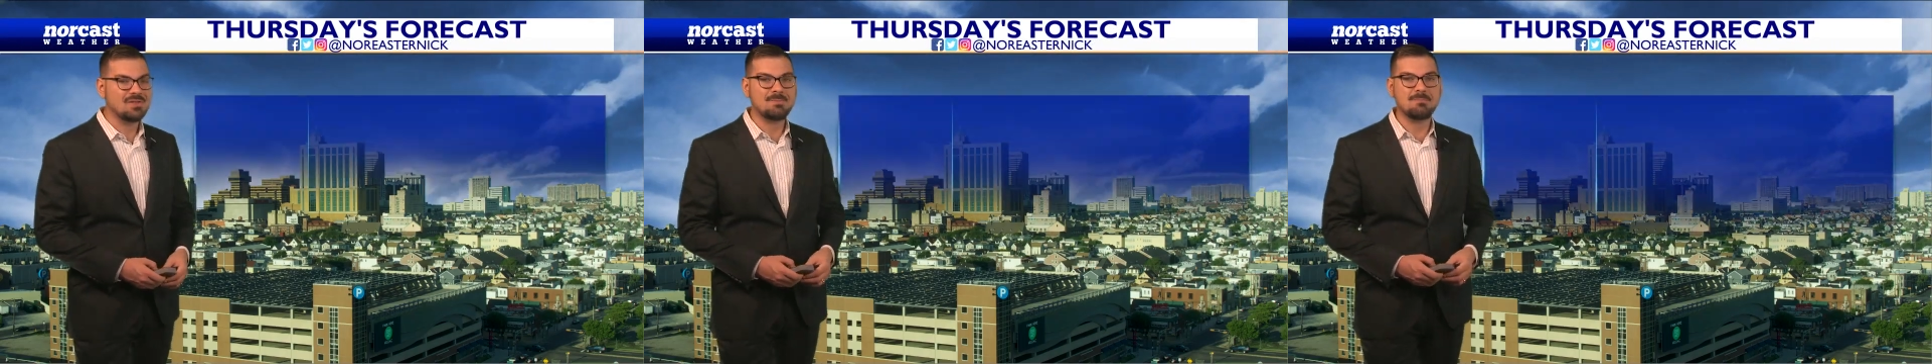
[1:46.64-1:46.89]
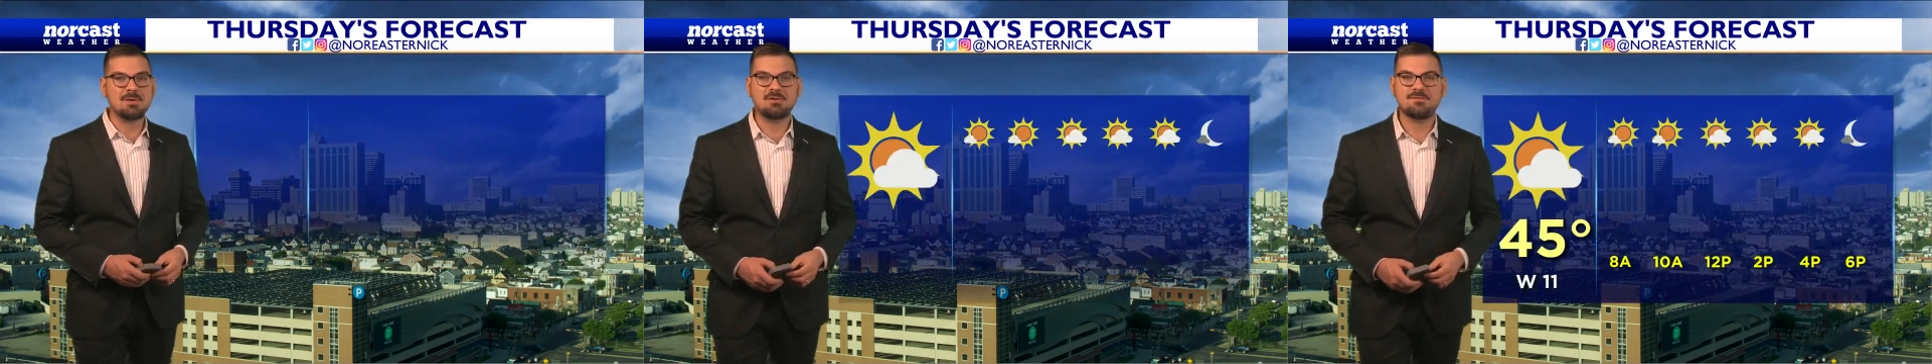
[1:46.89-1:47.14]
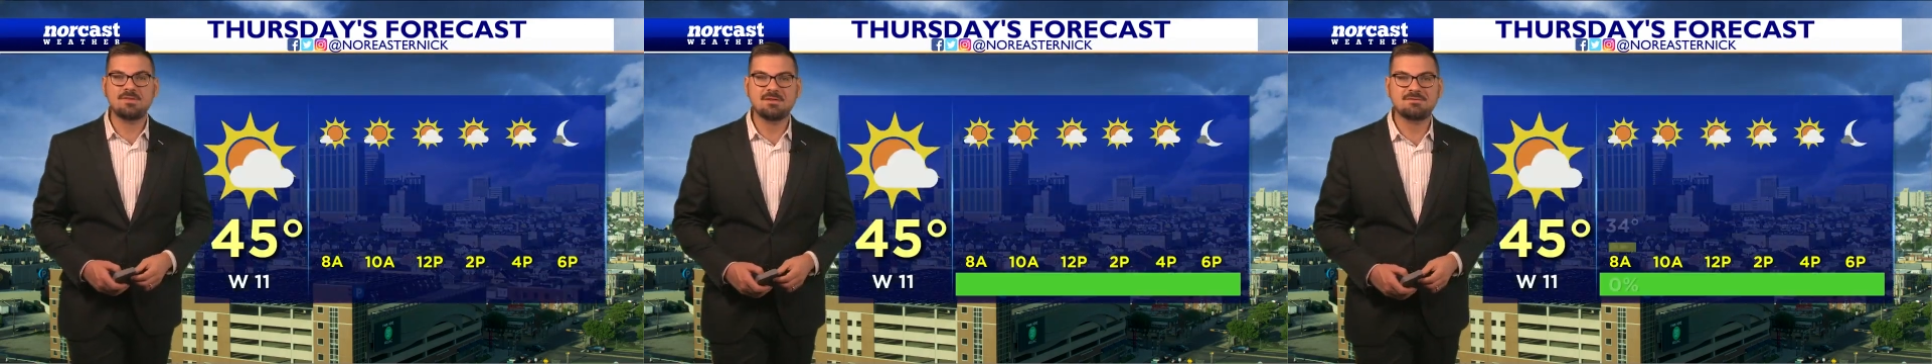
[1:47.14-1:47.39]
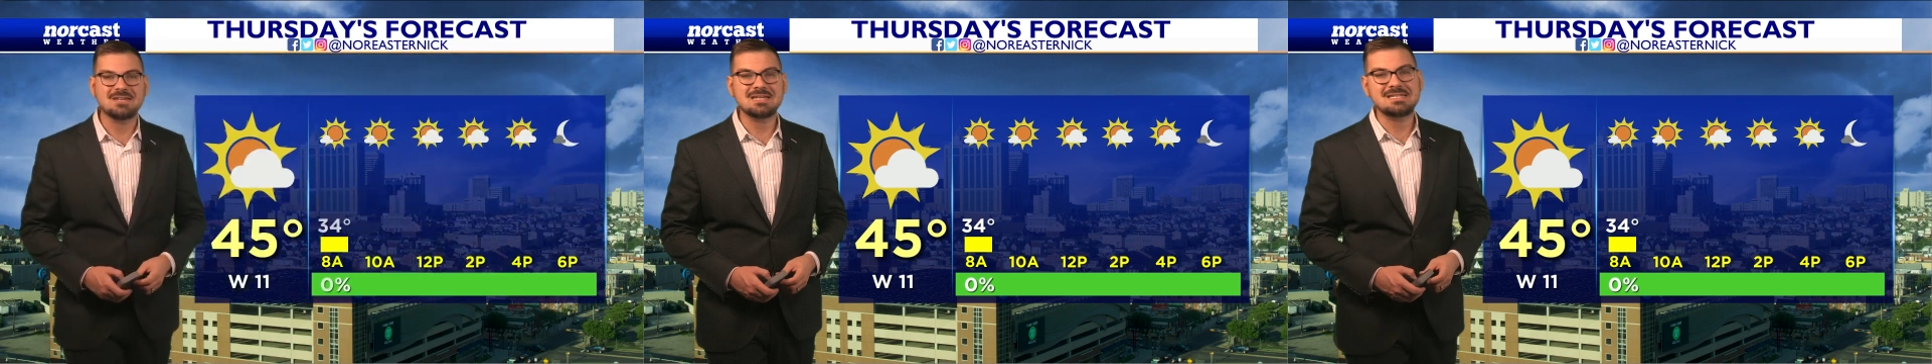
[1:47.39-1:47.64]
in the middle
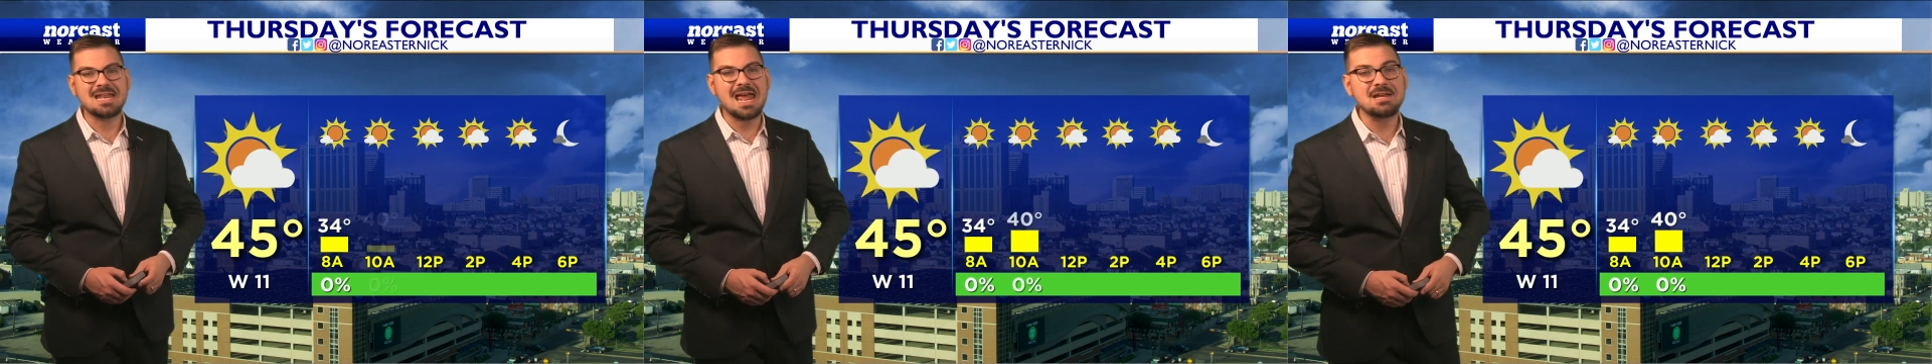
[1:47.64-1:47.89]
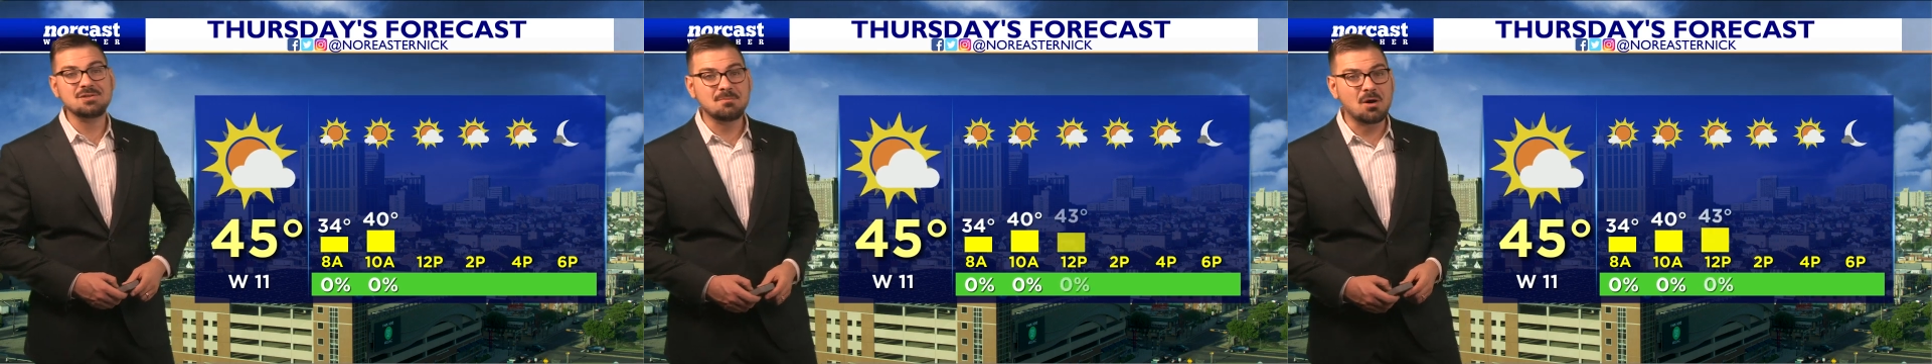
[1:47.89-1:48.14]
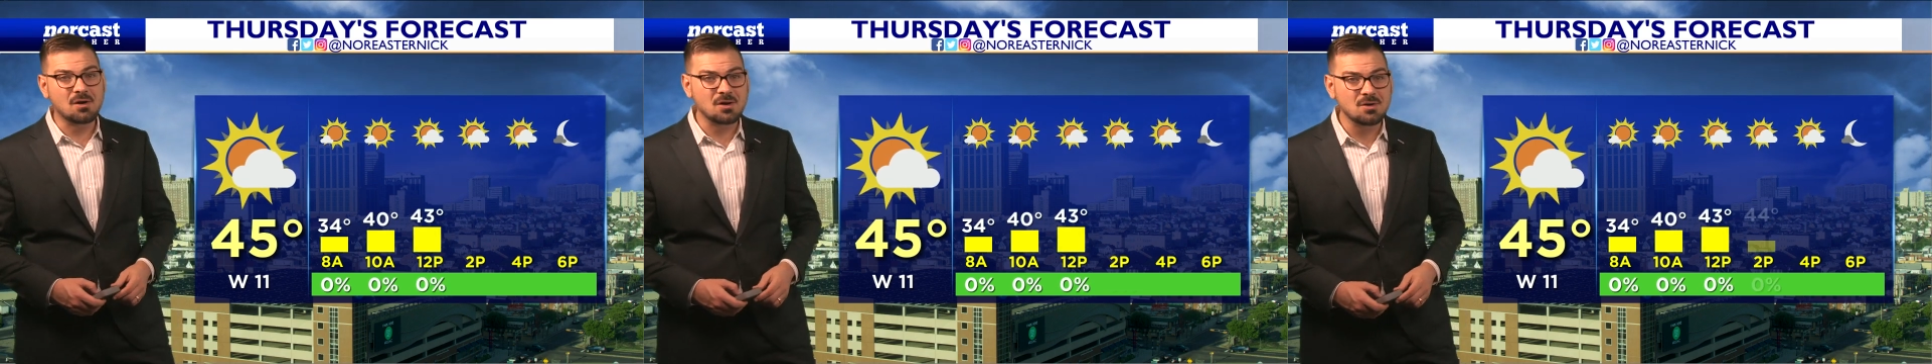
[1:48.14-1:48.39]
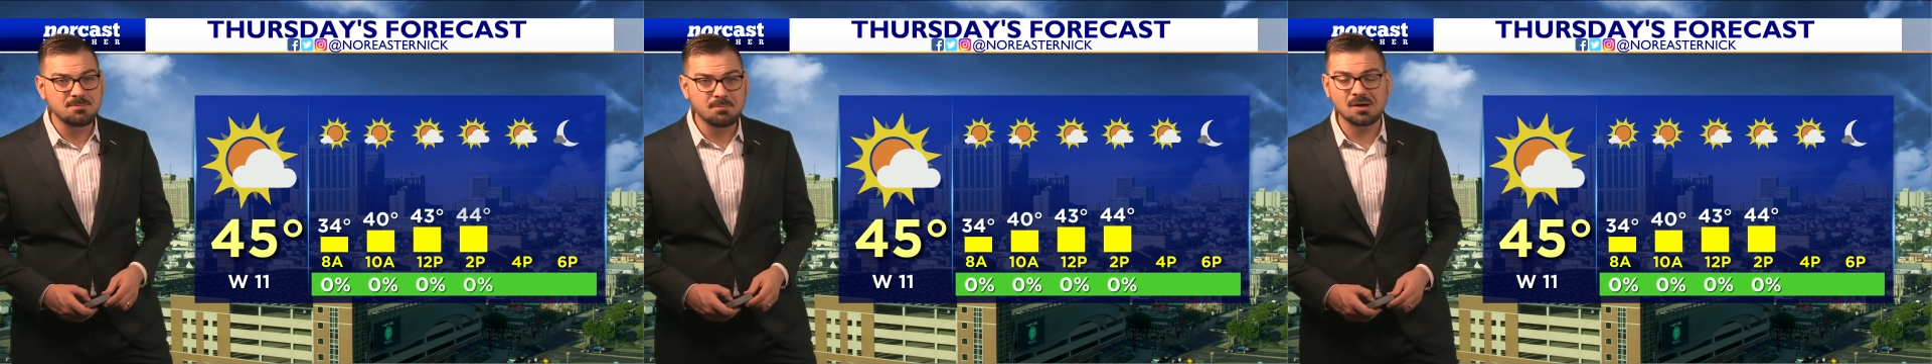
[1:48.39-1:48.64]
50s today.
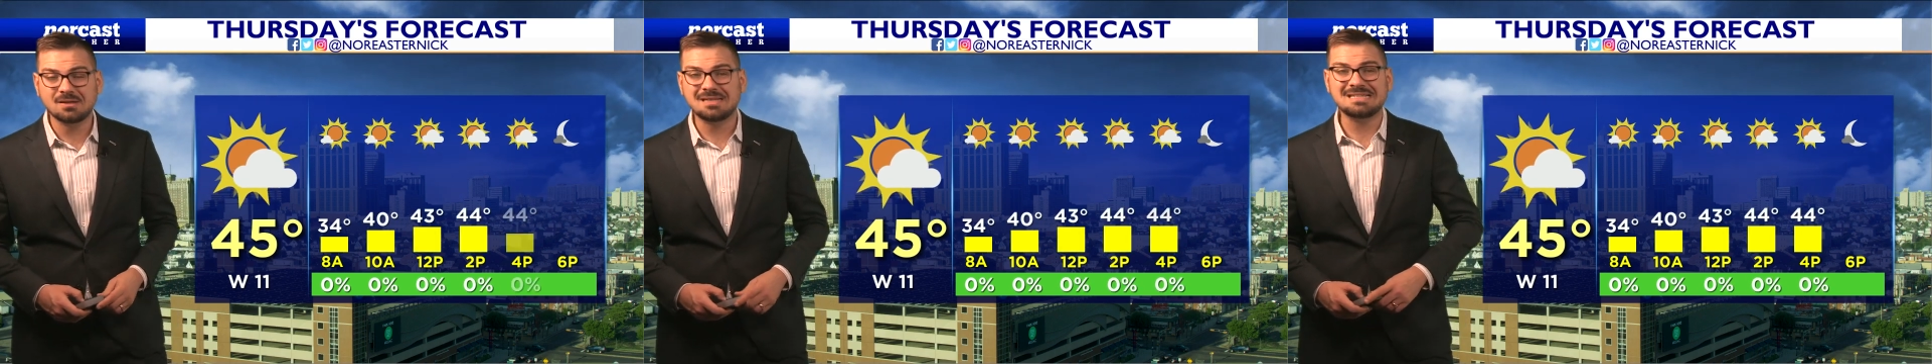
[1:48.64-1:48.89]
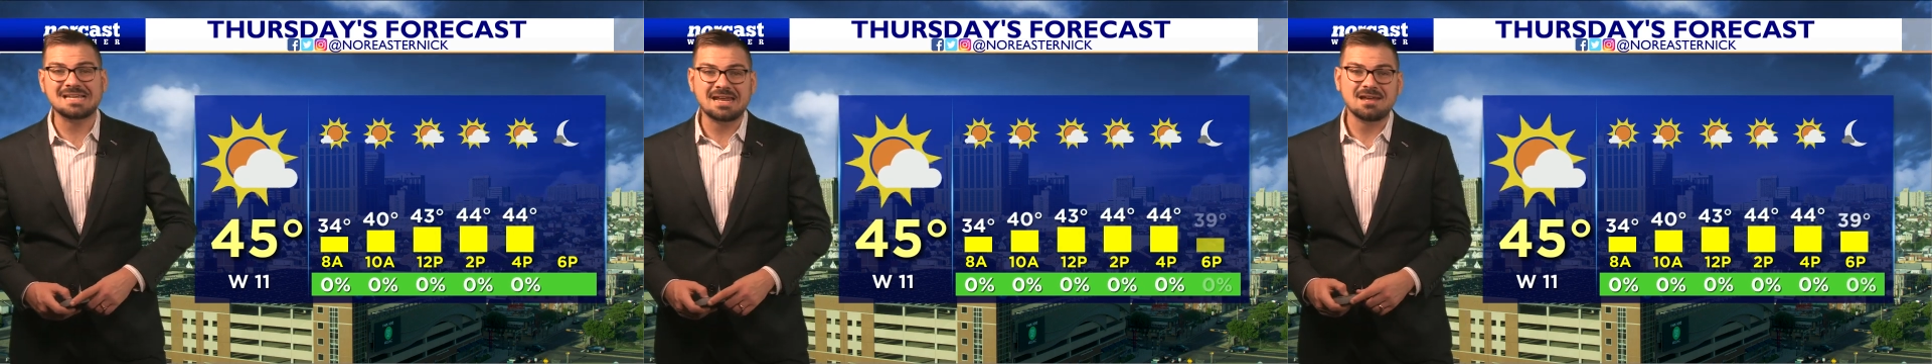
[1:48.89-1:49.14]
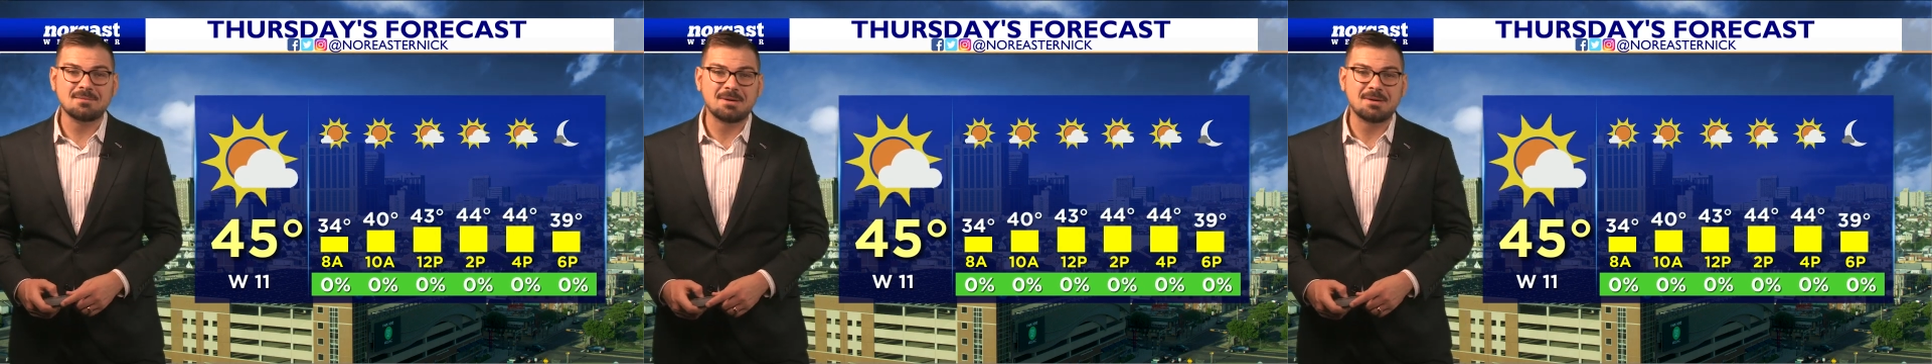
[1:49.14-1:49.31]
Tomorrow, partly sunny,